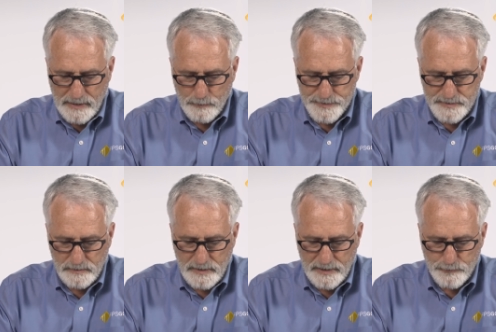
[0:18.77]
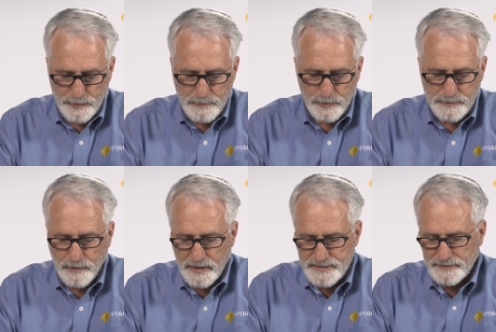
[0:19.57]
I will select remote
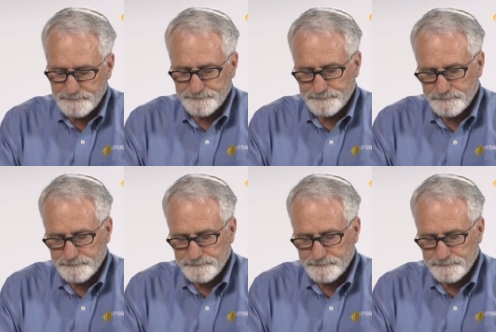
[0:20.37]
deposit.